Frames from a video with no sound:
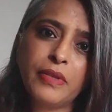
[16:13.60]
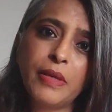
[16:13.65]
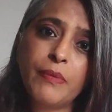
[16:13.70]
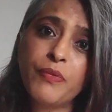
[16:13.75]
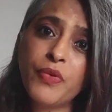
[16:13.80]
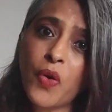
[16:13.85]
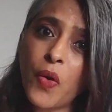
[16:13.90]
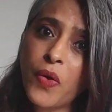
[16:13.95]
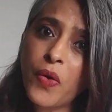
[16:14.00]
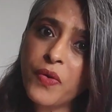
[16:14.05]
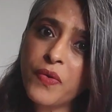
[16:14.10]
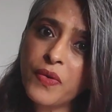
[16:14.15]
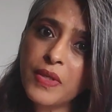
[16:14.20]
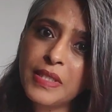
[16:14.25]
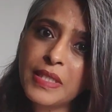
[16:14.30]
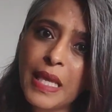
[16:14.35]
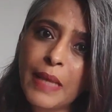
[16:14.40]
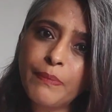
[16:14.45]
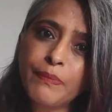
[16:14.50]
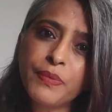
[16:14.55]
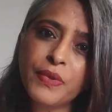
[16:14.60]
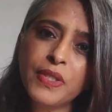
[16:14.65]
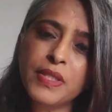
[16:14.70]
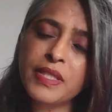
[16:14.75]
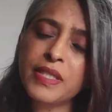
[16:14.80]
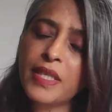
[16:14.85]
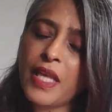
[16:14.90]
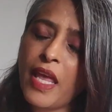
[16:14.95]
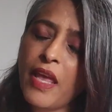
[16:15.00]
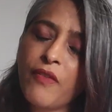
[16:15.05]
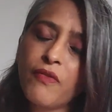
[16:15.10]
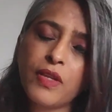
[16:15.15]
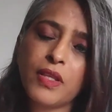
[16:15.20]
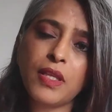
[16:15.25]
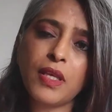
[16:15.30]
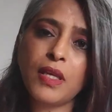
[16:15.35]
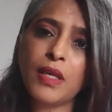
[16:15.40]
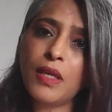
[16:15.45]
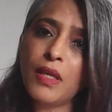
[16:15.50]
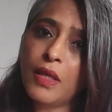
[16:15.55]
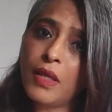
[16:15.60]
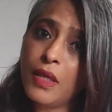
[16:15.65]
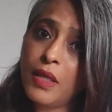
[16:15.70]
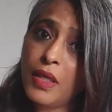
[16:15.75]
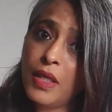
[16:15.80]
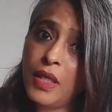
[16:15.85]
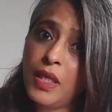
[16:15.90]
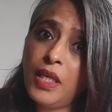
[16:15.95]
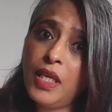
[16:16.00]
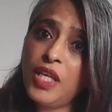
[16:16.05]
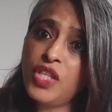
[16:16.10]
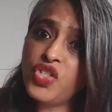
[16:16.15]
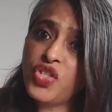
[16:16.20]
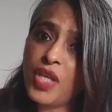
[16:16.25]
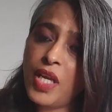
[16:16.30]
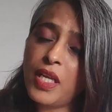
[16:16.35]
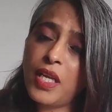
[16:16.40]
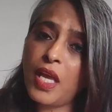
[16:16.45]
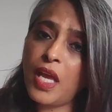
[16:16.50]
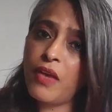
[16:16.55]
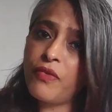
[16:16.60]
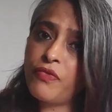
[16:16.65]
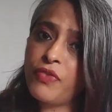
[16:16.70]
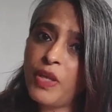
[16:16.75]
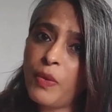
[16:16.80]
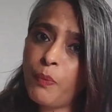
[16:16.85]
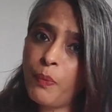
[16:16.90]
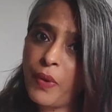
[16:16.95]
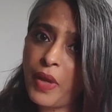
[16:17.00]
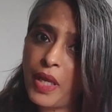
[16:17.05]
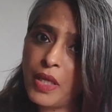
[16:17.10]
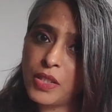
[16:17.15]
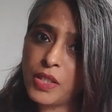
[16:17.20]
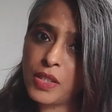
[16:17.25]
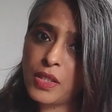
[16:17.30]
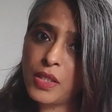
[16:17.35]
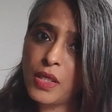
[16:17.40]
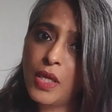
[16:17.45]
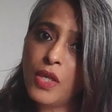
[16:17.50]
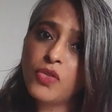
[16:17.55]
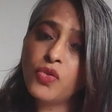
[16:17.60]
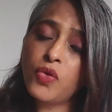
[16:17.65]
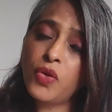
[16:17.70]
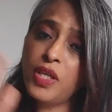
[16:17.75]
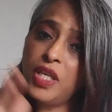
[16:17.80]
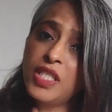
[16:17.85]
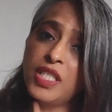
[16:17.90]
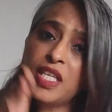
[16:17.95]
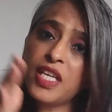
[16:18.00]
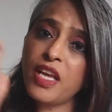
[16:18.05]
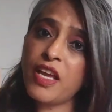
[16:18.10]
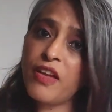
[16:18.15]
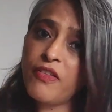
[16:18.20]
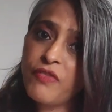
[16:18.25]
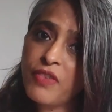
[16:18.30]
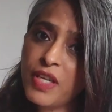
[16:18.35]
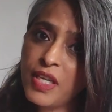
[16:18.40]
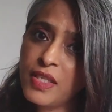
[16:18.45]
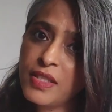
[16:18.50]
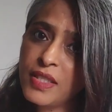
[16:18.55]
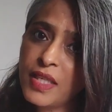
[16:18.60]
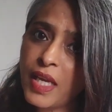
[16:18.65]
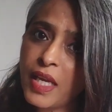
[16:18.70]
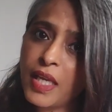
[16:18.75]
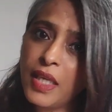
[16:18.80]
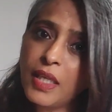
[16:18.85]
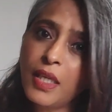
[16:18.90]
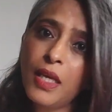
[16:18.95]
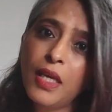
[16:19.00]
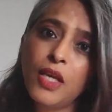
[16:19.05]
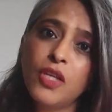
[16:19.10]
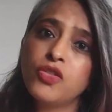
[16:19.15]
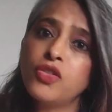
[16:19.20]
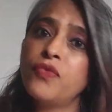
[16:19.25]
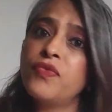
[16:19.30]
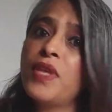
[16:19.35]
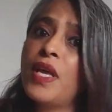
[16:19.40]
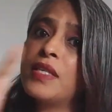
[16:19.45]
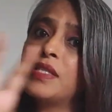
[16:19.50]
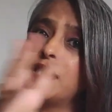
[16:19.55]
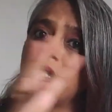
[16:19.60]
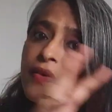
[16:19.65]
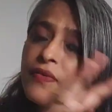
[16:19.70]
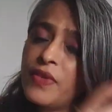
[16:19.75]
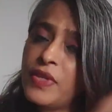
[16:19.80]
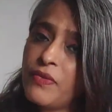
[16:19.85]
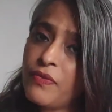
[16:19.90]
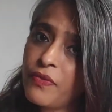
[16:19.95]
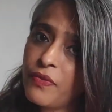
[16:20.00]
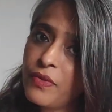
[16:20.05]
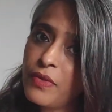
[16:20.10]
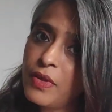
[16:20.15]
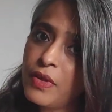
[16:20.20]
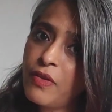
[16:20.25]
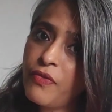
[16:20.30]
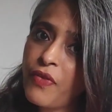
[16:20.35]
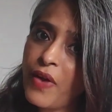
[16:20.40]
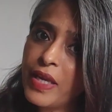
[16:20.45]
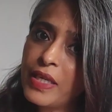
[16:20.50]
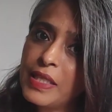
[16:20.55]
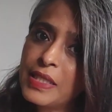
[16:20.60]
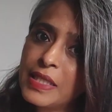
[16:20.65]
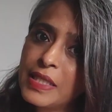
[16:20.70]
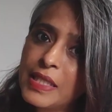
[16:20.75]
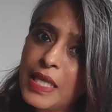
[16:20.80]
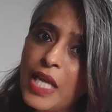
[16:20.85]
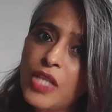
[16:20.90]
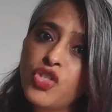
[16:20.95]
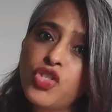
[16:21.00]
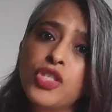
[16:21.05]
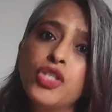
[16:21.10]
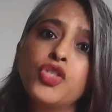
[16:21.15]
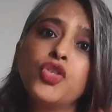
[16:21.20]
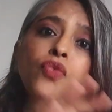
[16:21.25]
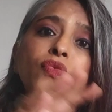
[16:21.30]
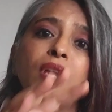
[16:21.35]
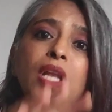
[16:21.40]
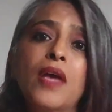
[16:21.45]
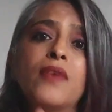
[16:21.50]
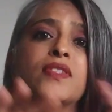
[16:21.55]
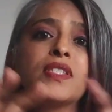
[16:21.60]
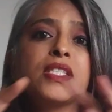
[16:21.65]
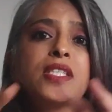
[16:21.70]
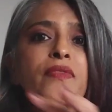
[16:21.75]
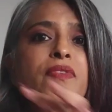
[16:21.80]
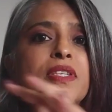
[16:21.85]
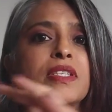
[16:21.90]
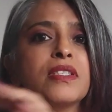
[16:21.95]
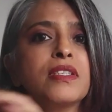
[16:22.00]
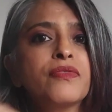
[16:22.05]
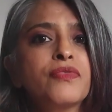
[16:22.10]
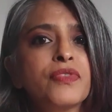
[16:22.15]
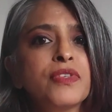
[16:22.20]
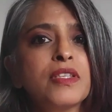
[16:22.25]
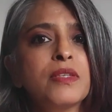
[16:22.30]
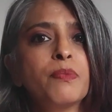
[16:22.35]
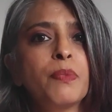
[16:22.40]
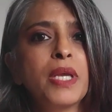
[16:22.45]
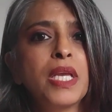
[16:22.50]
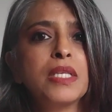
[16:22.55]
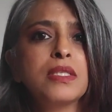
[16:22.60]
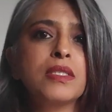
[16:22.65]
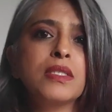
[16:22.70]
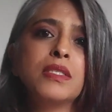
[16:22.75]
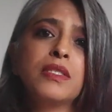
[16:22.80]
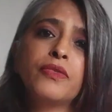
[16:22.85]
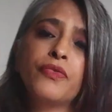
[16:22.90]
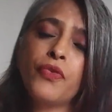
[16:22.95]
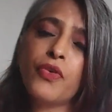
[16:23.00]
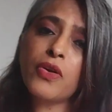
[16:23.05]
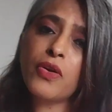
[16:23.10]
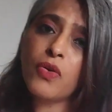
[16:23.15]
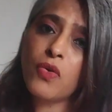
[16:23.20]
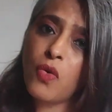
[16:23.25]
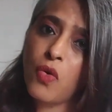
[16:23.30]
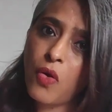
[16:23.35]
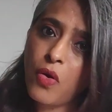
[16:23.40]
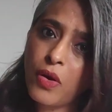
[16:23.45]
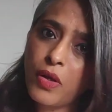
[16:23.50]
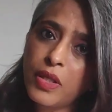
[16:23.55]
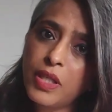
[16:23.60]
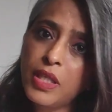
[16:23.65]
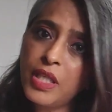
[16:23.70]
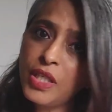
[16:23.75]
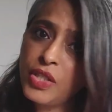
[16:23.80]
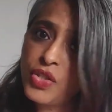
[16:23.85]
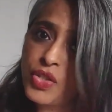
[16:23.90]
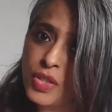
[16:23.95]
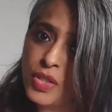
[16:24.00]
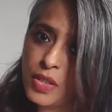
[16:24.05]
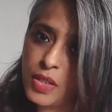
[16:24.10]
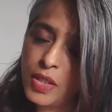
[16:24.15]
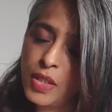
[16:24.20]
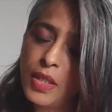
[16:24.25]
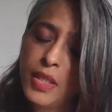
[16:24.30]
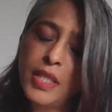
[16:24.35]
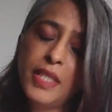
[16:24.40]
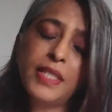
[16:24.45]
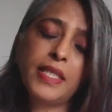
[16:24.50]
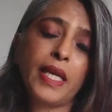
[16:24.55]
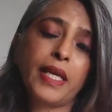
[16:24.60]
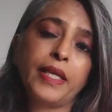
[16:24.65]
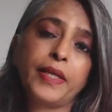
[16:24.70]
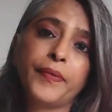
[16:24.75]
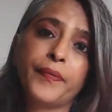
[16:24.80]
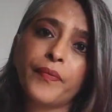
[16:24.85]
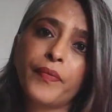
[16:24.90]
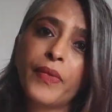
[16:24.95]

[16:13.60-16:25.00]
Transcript: embroidery samples, everything, each and every page. So each and every design, so if there are 7 final sketches, you will have 7 different pages for each design.